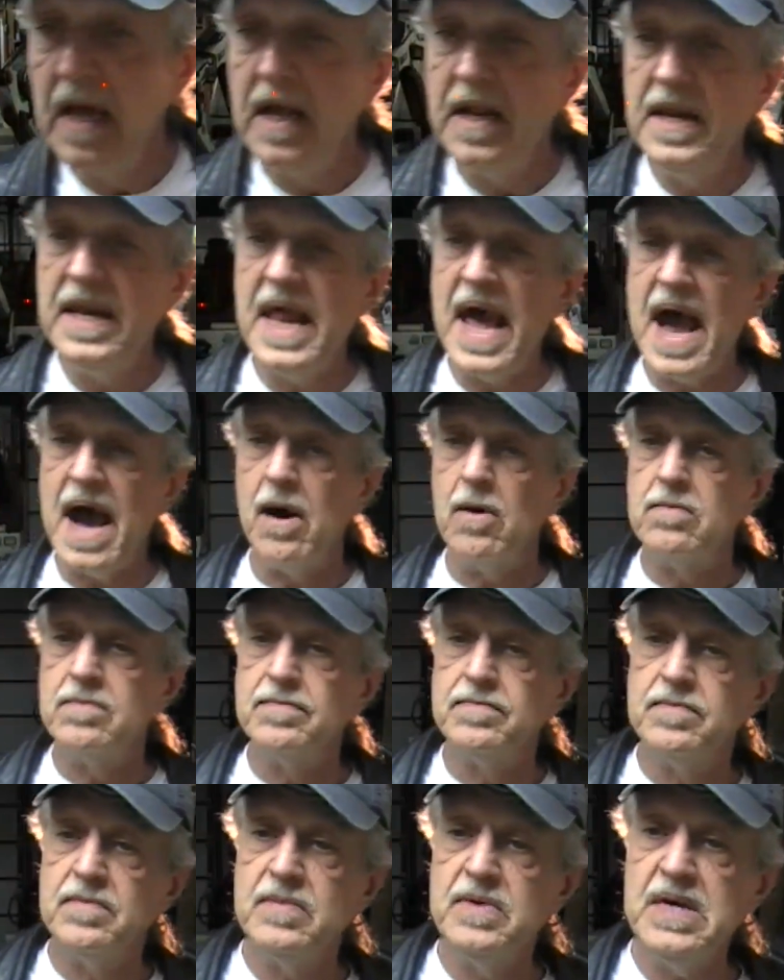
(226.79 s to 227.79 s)
Now,
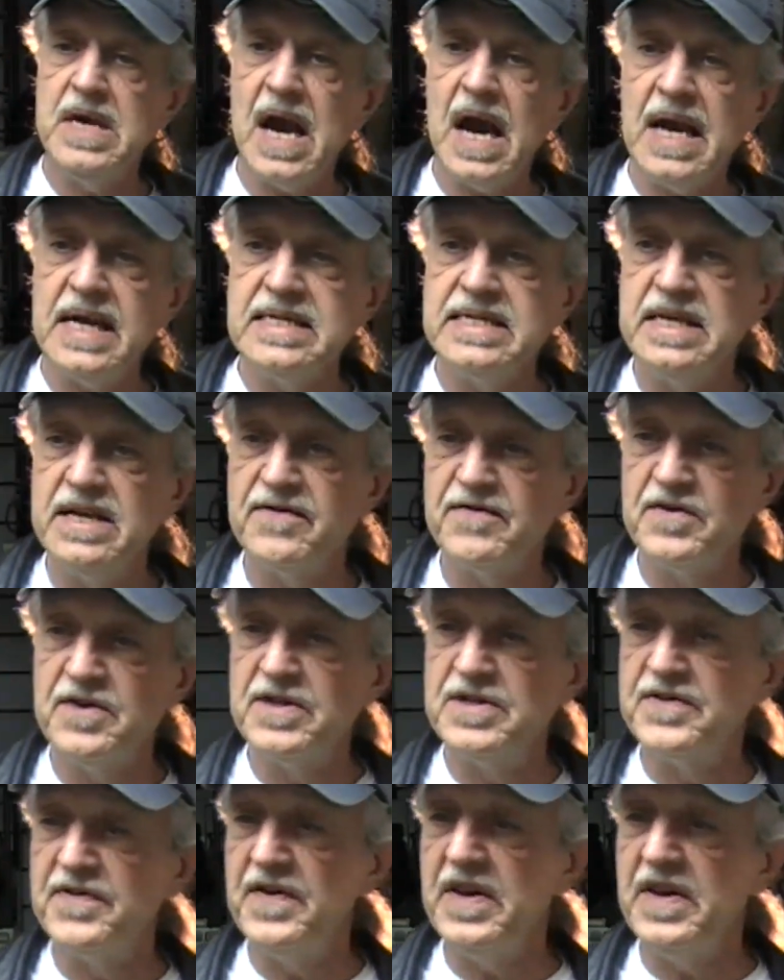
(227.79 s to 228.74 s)
the idea for this